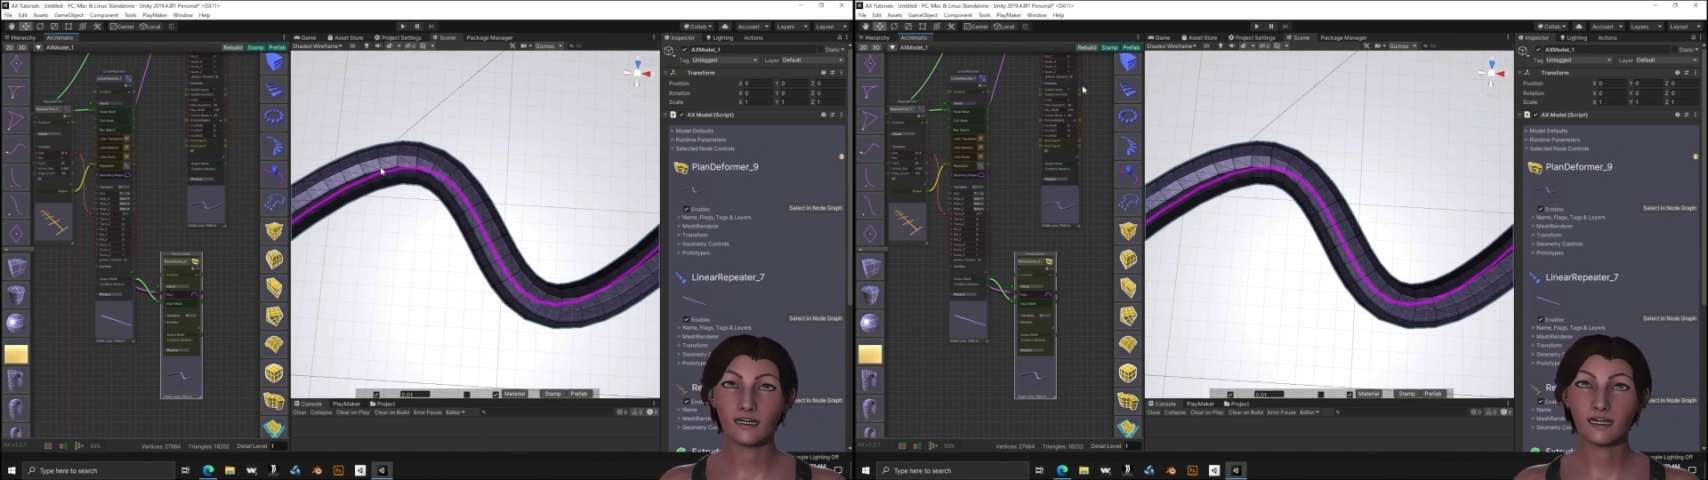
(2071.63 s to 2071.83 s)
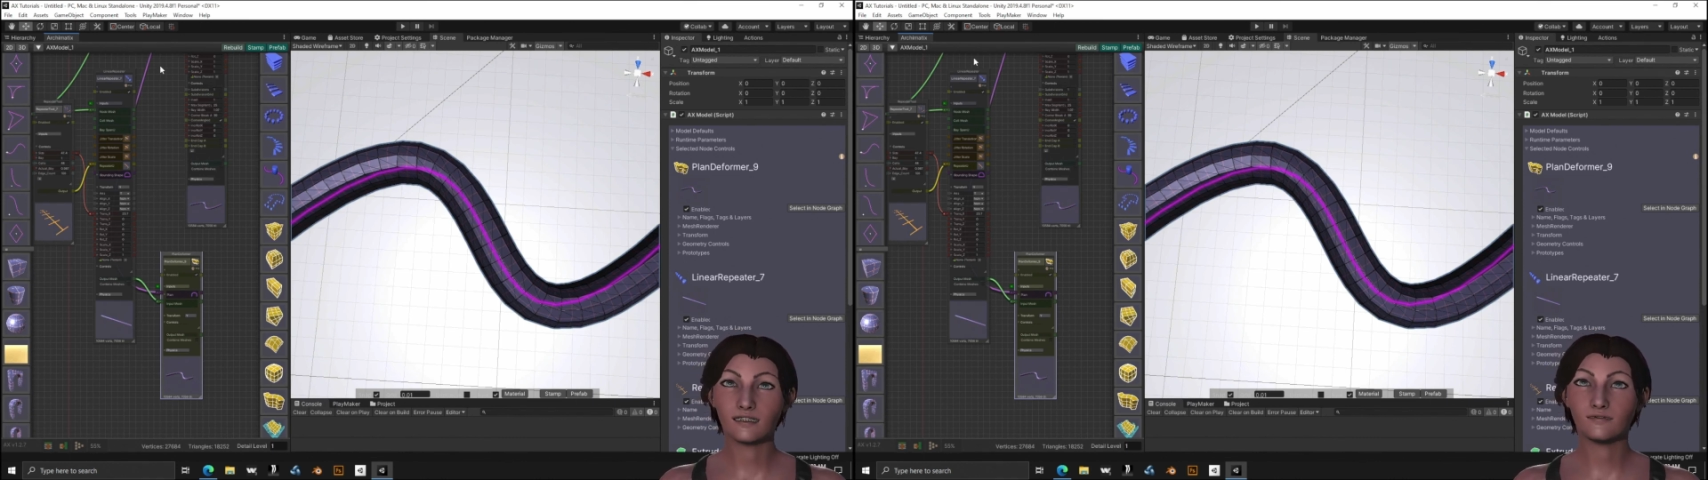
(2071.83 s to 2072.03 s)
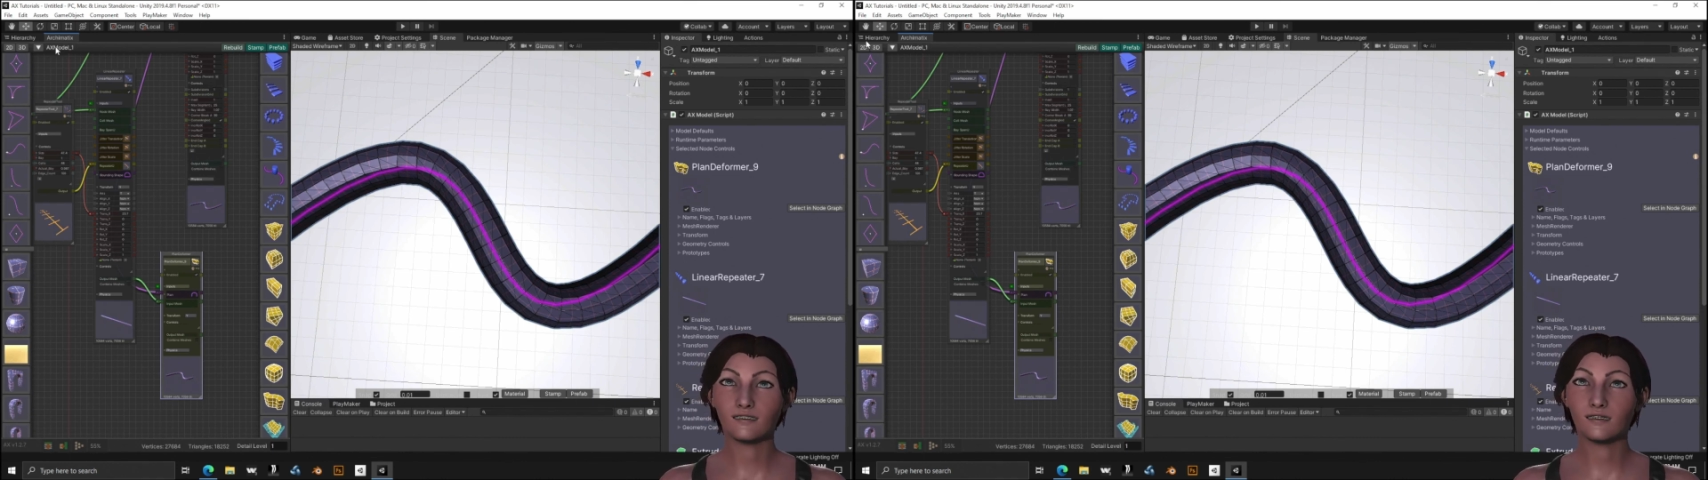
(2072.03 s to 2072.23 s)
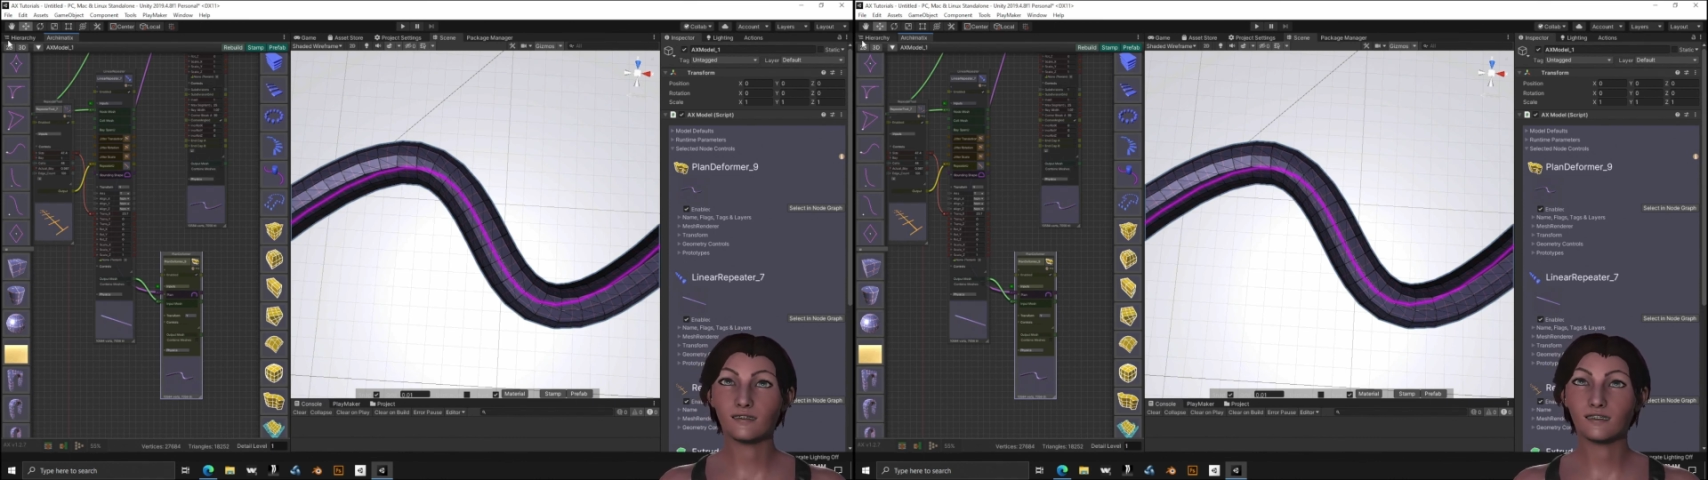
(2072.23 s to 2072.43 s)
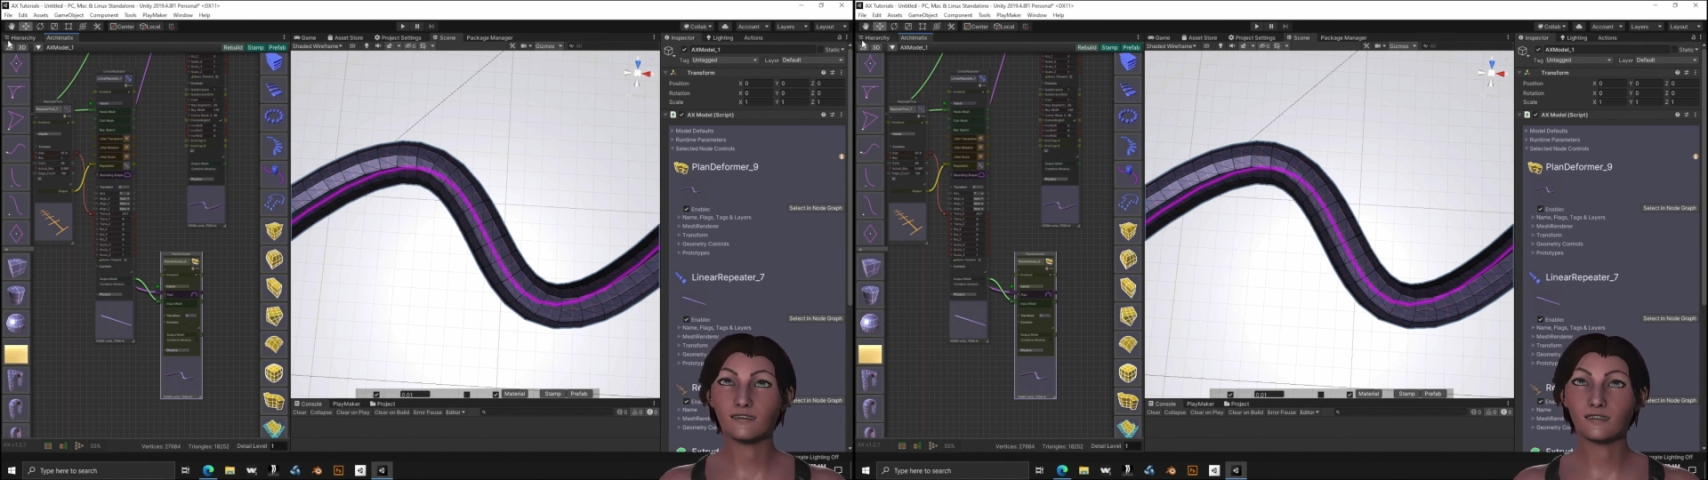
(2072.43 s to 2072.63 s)
If
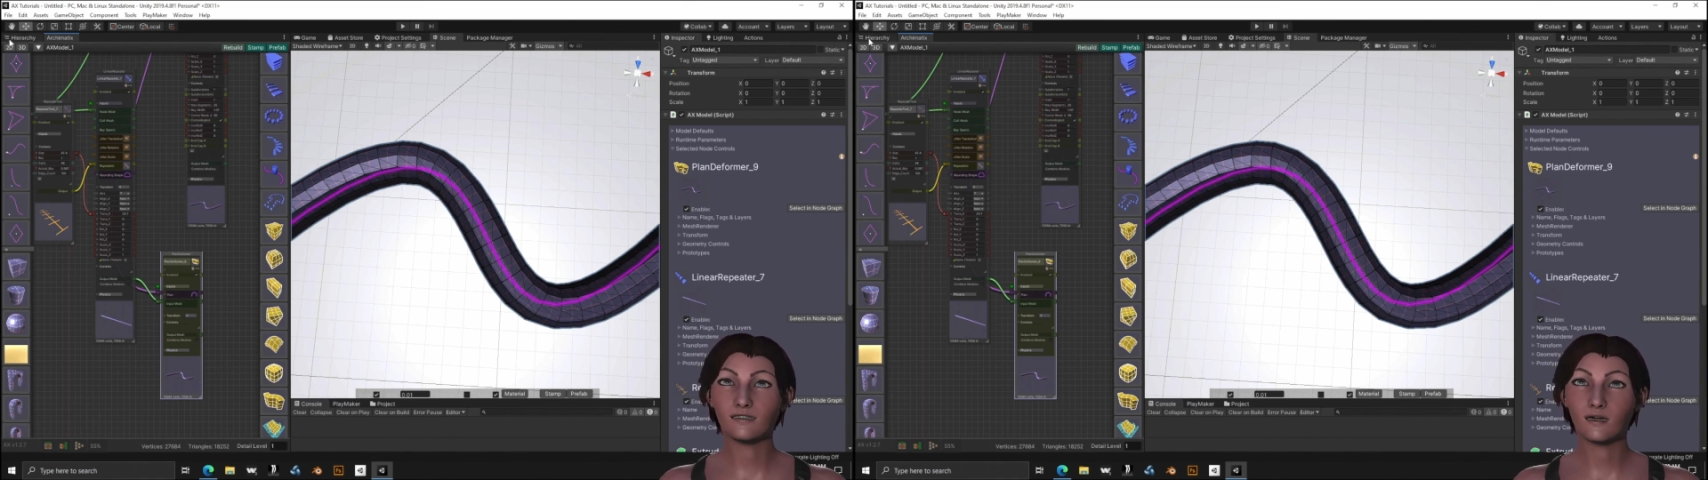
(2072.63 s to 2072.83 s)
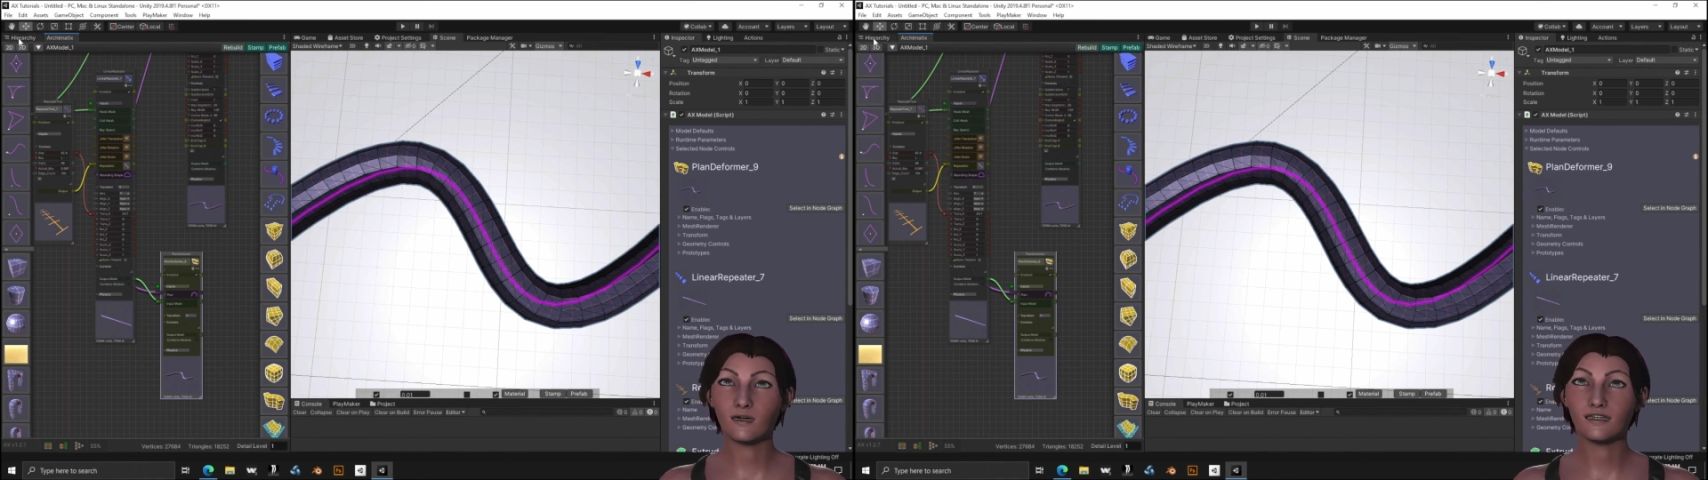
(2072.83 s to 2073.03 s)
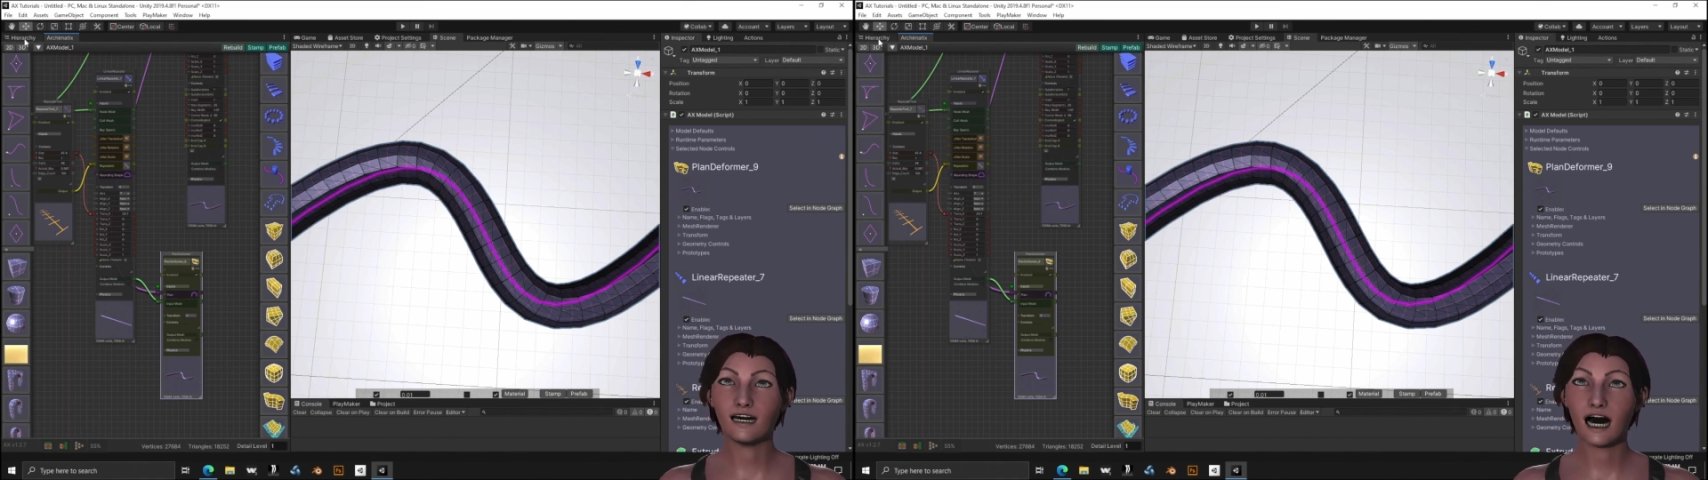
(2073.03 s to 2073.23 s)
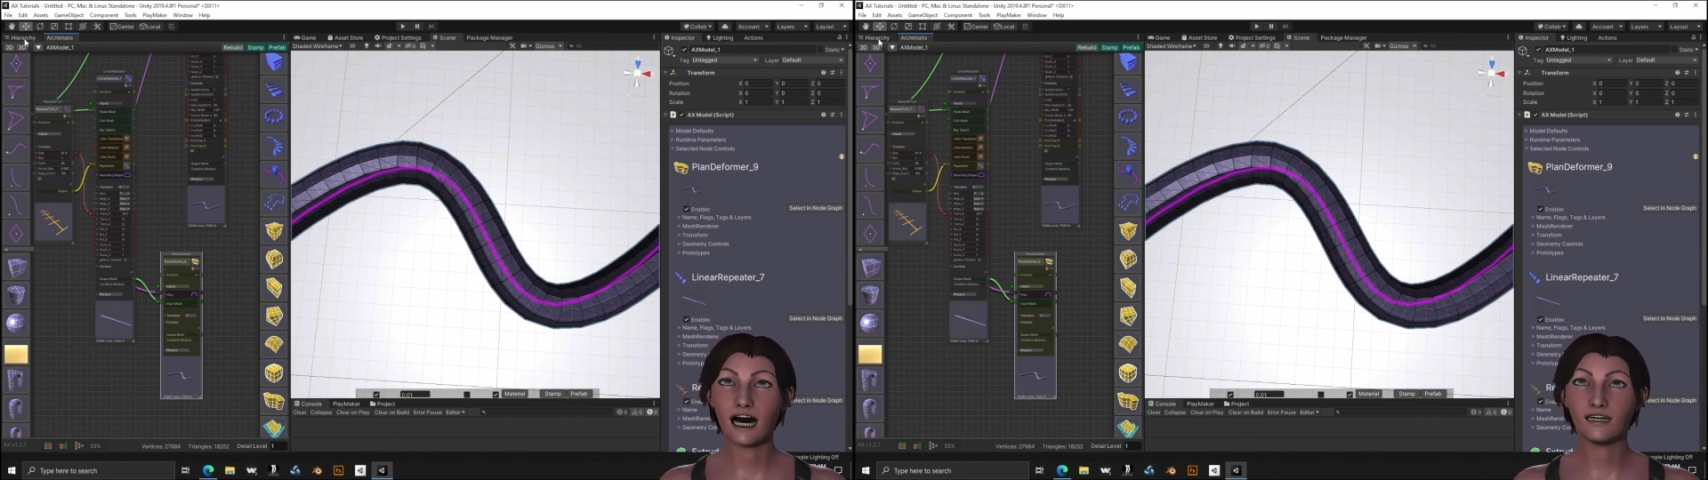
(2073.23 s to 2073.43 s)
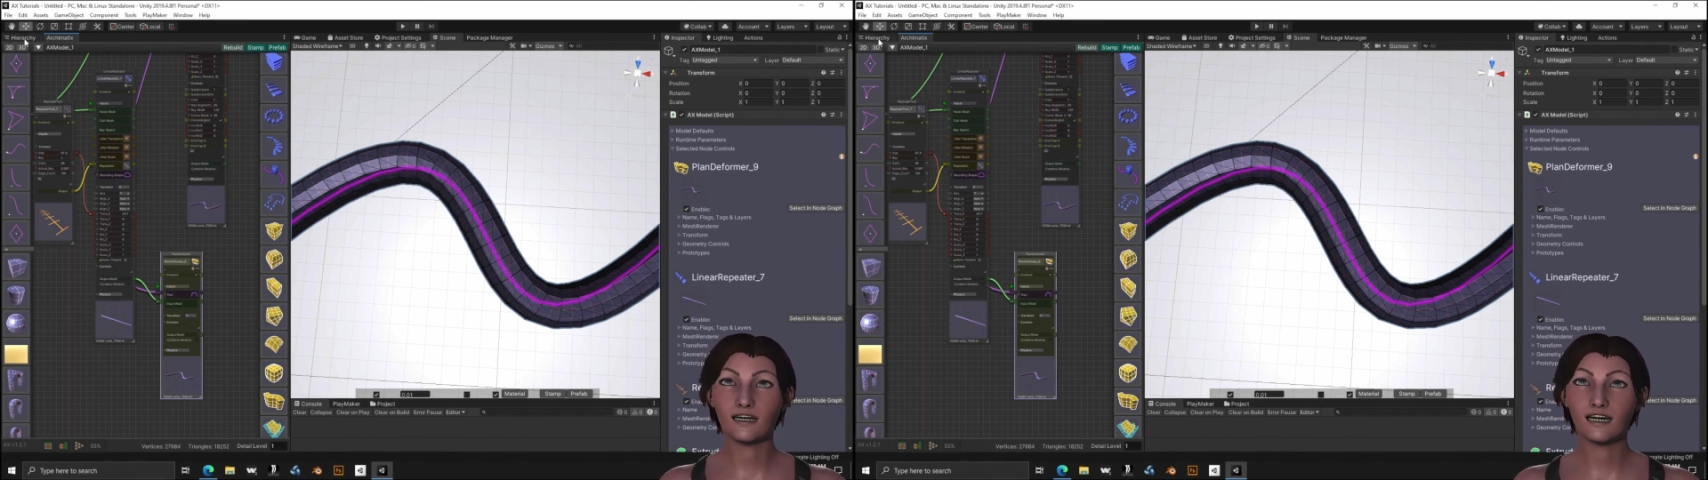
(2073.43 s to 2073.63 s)
you go into the
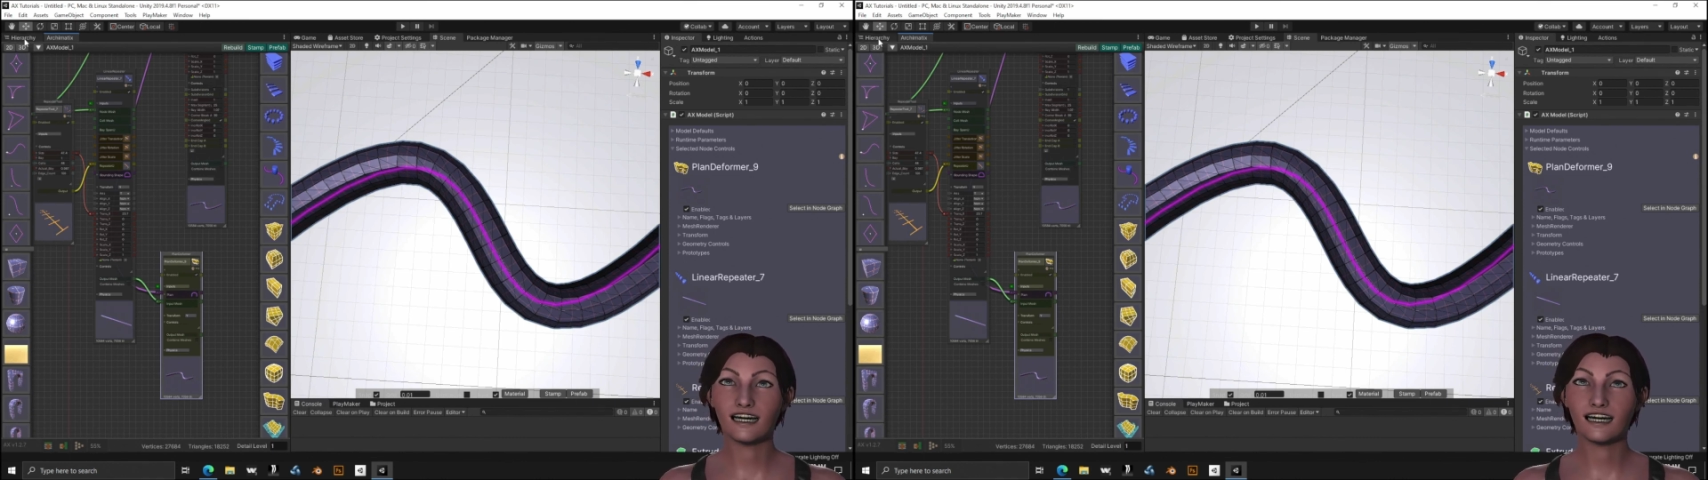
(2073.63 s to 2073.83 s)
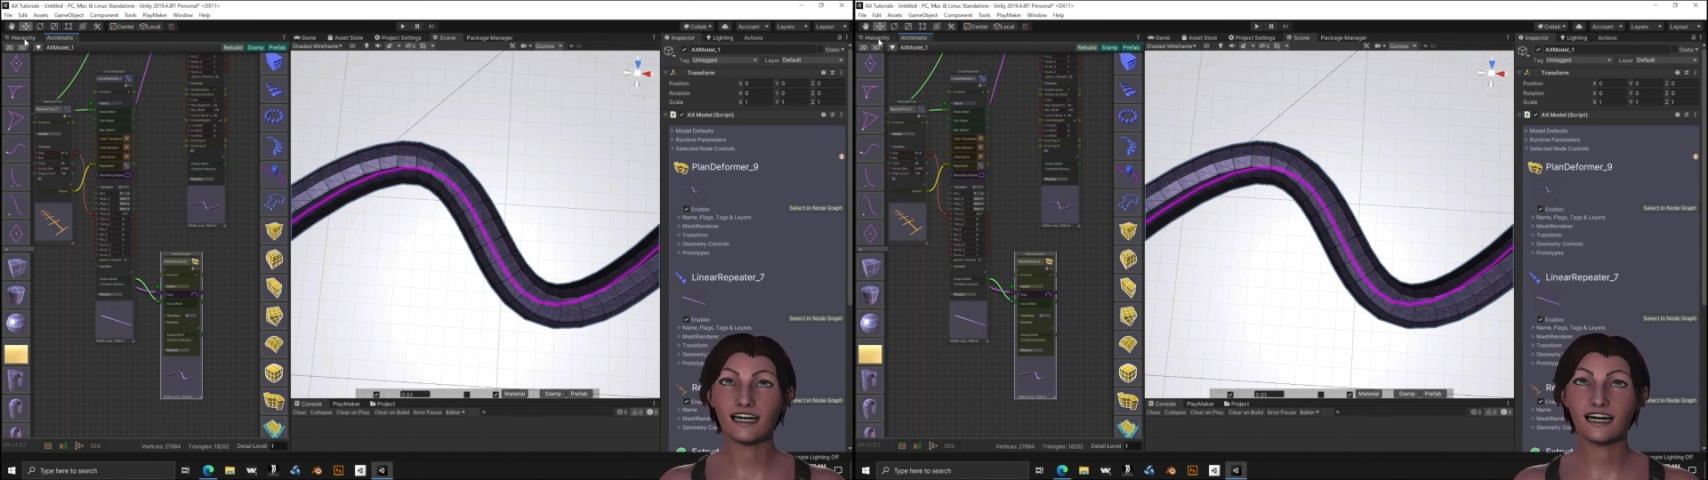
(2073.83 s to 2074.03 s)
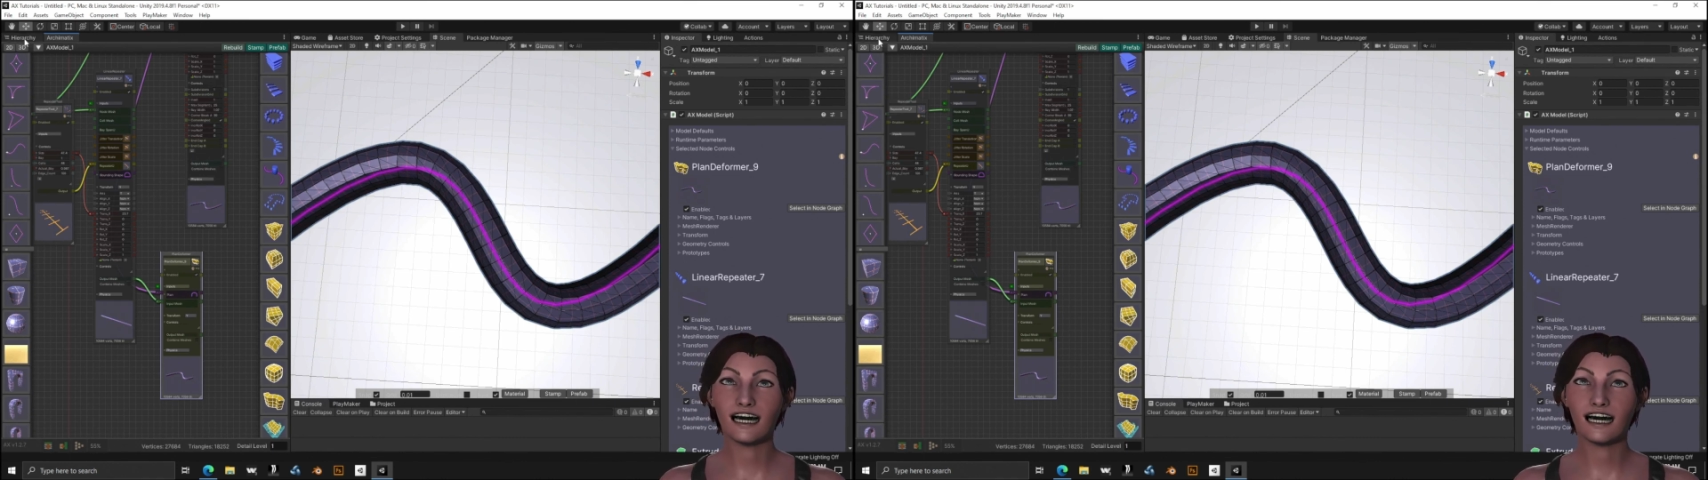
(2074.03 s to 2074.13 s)
hierarchy